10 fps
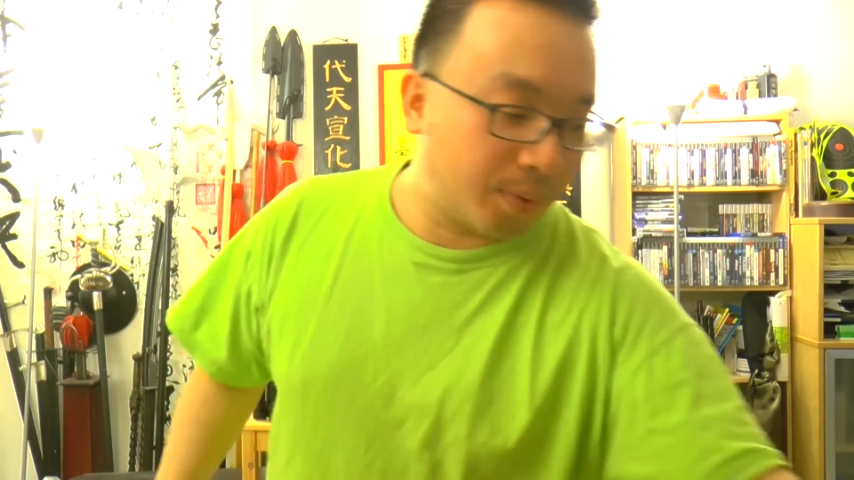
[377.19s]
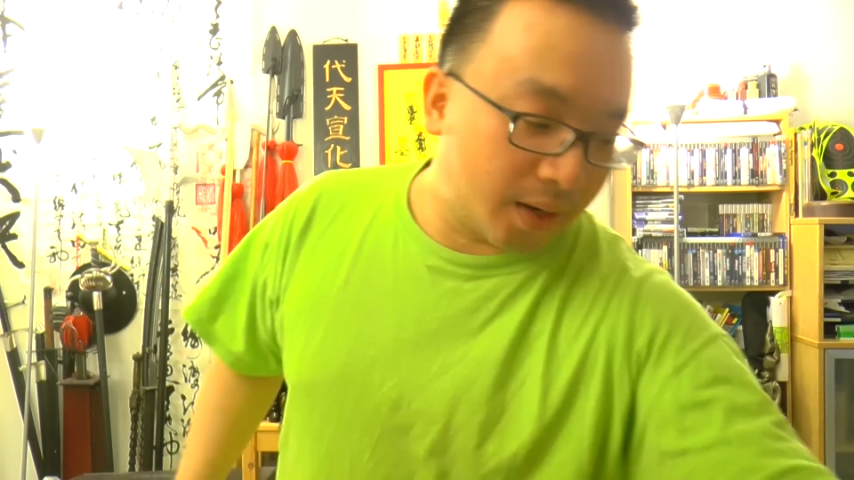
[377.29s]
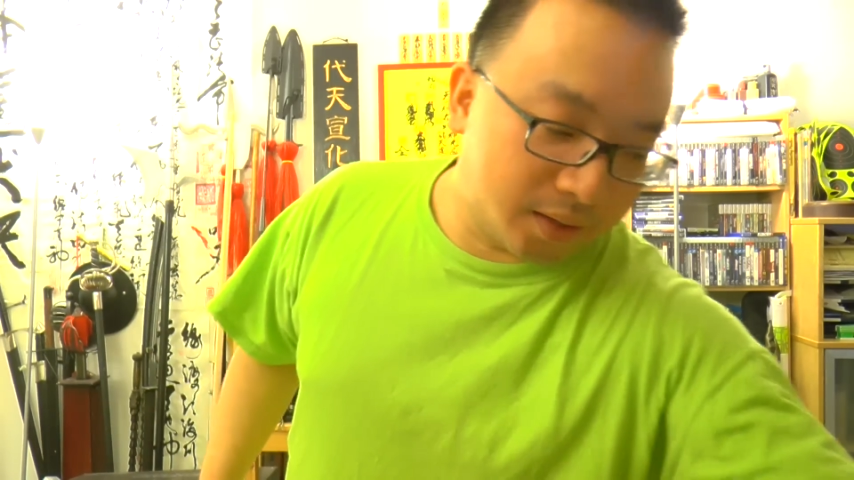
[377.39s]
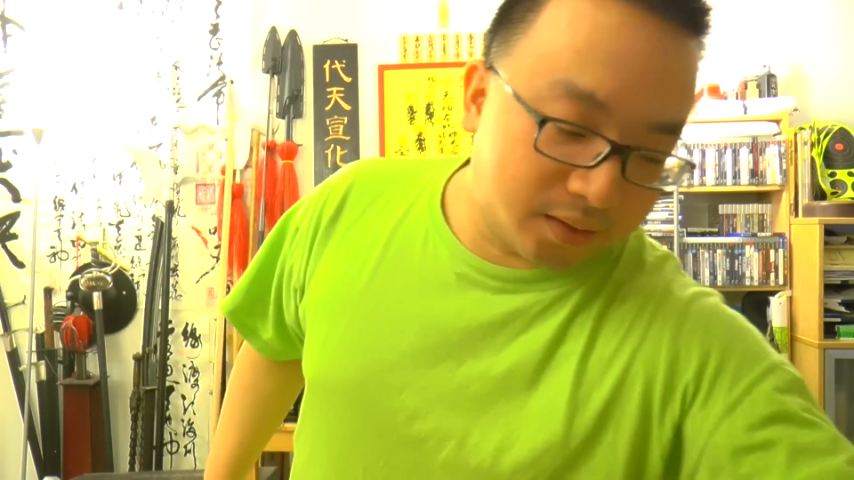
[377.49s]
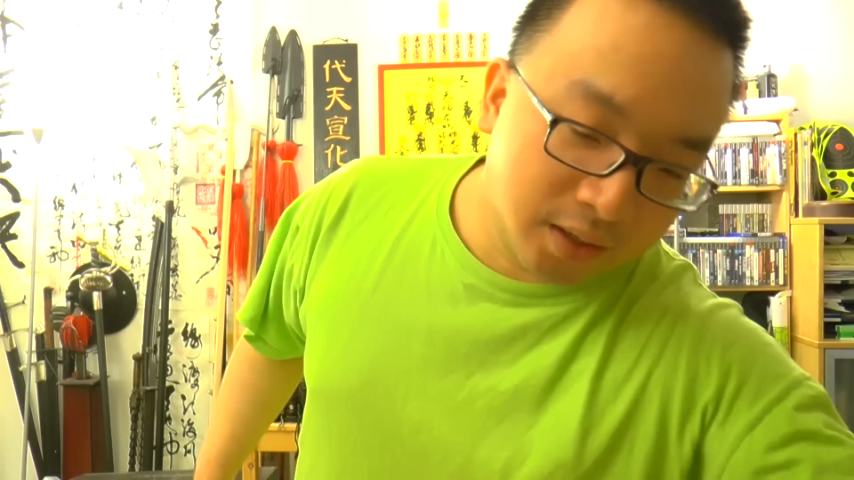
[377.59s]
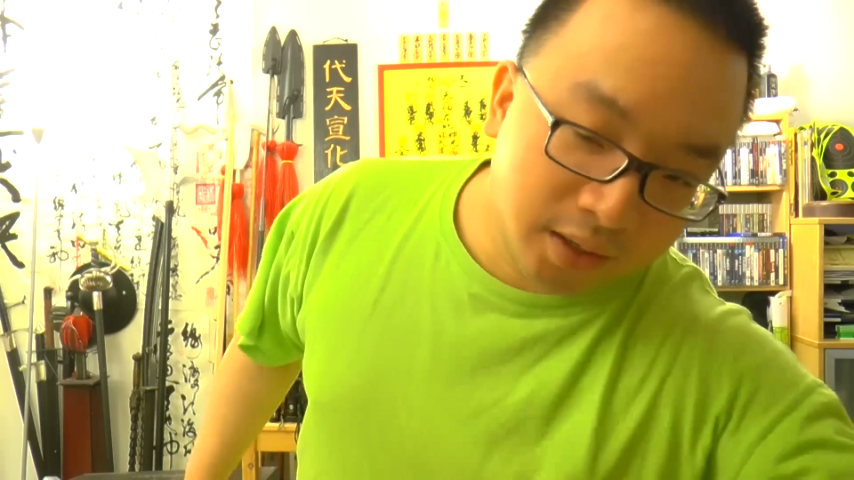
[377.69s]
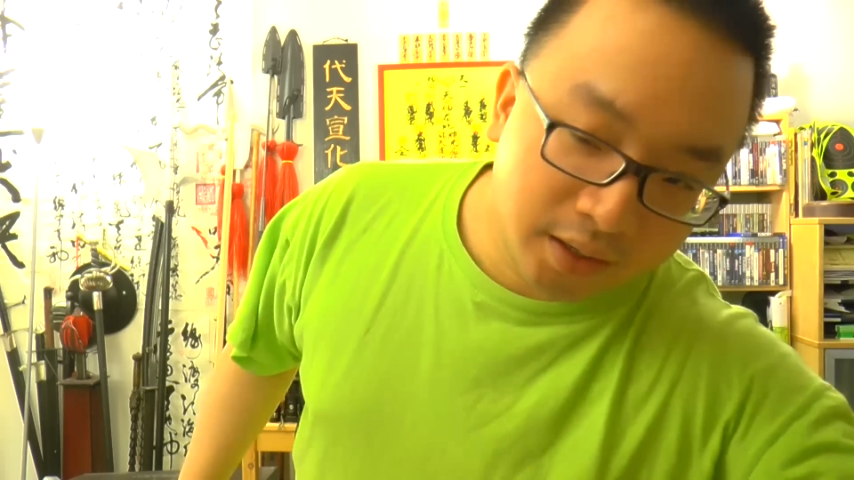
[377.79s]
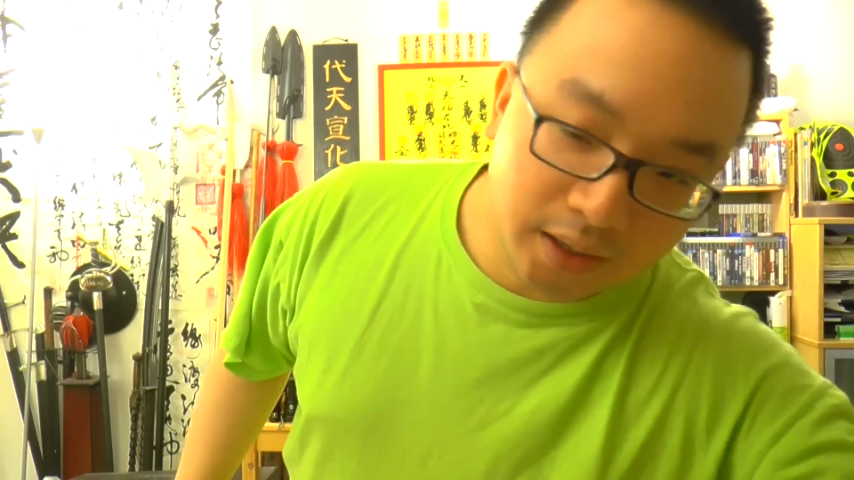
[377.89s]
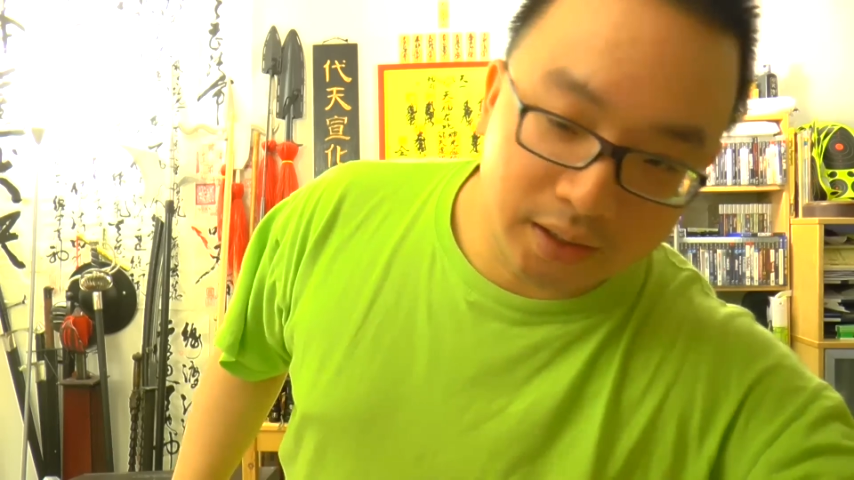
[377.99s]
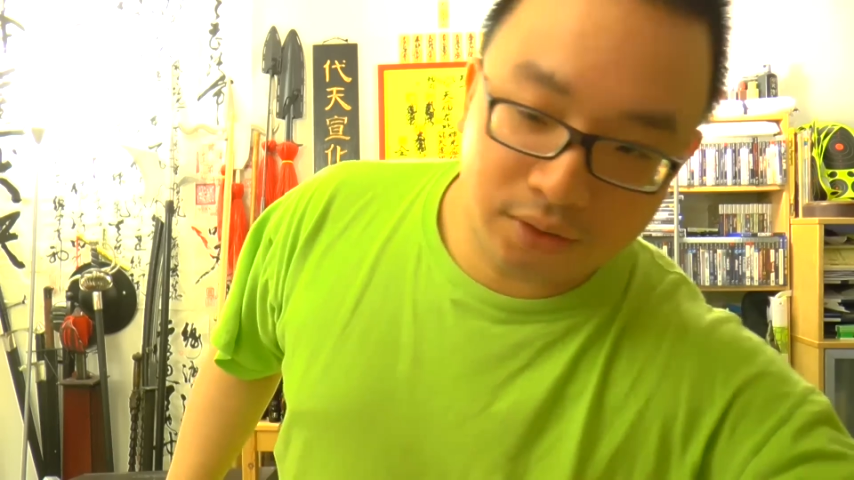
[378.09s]
pellets
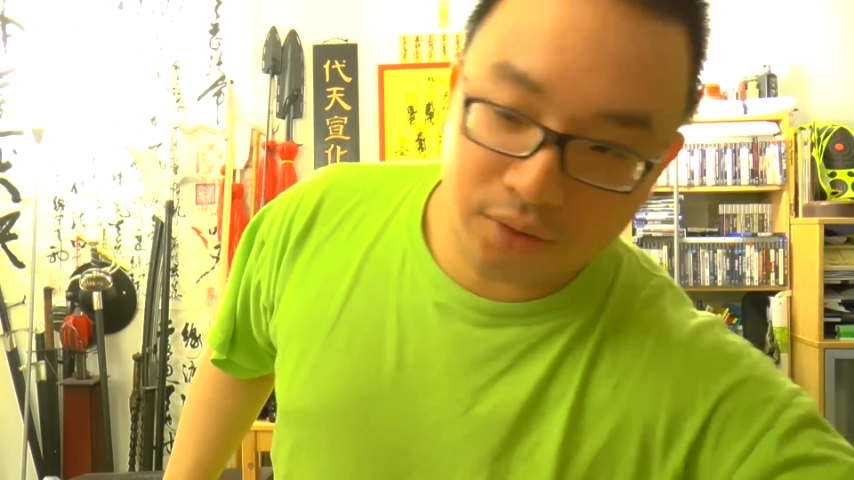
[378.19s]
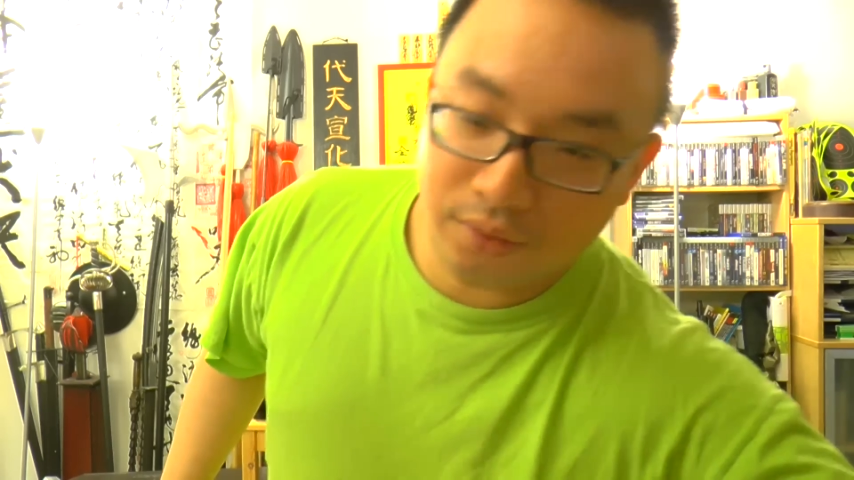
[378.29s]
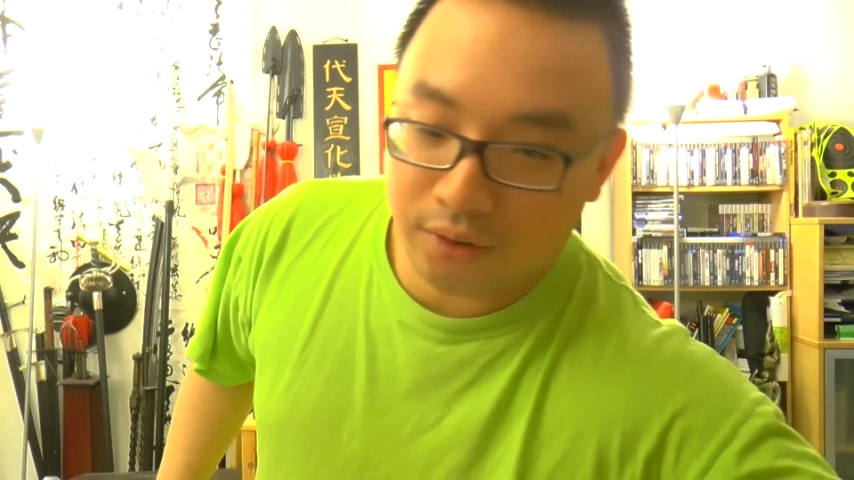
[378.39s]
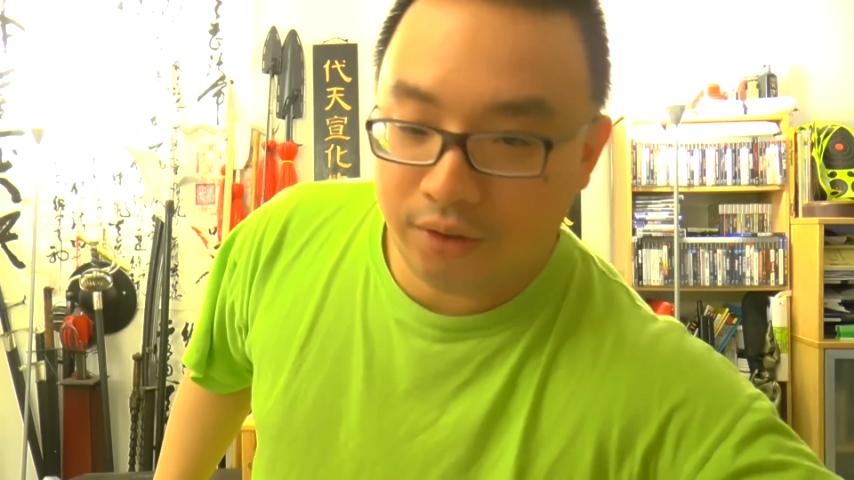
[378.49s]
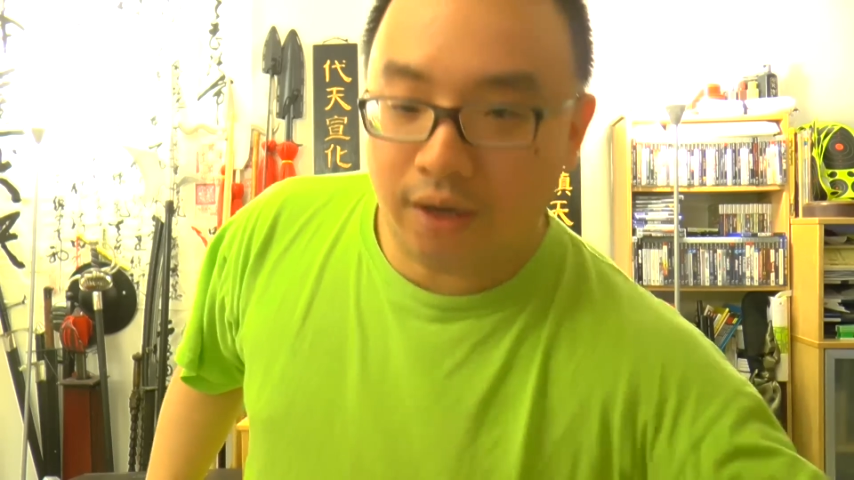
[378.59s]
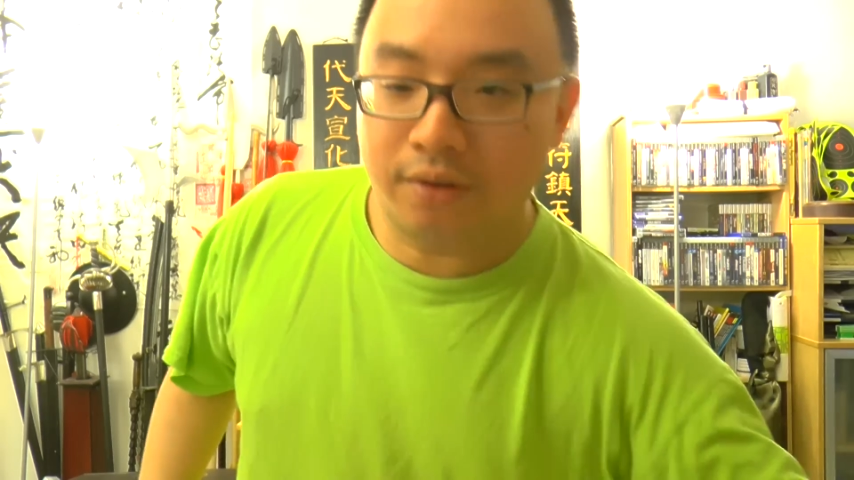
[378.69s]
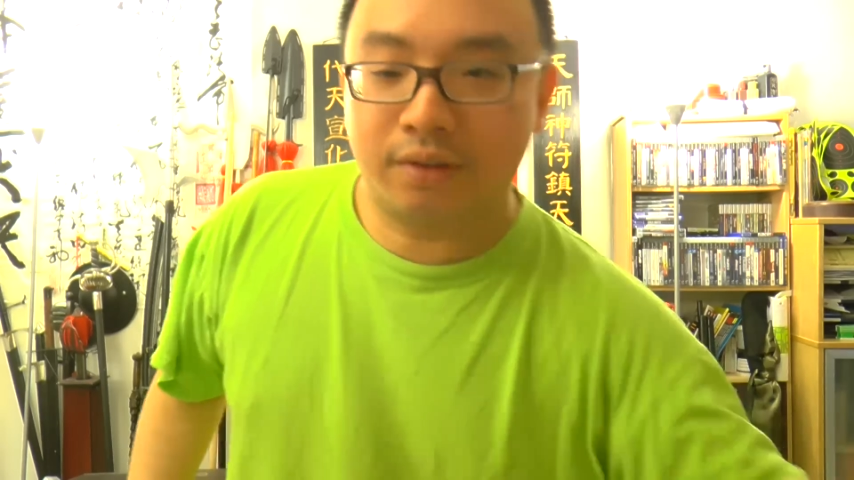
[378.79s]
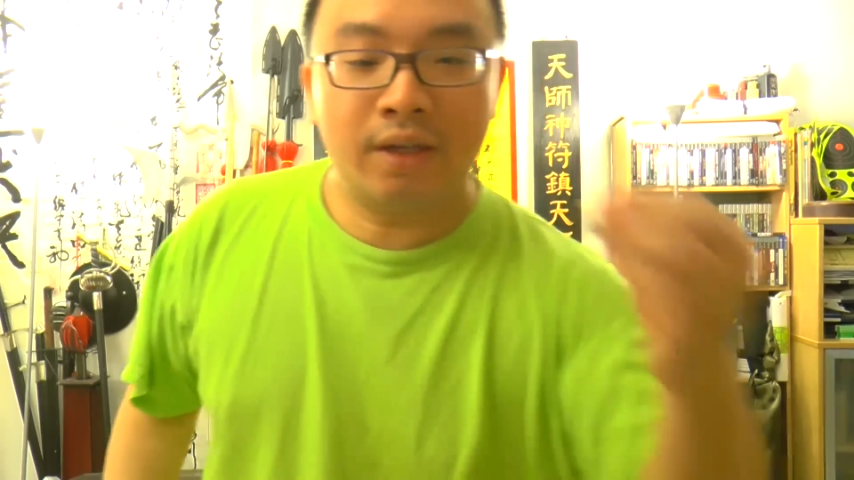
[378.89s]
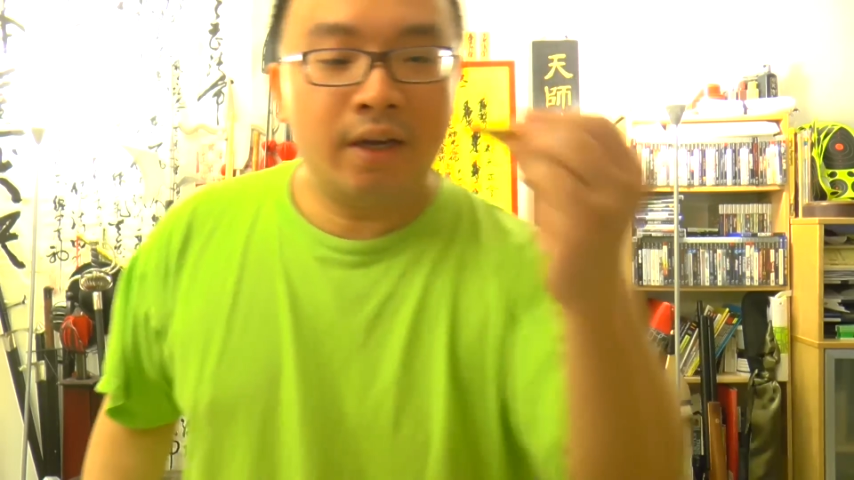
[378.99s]
into the shells.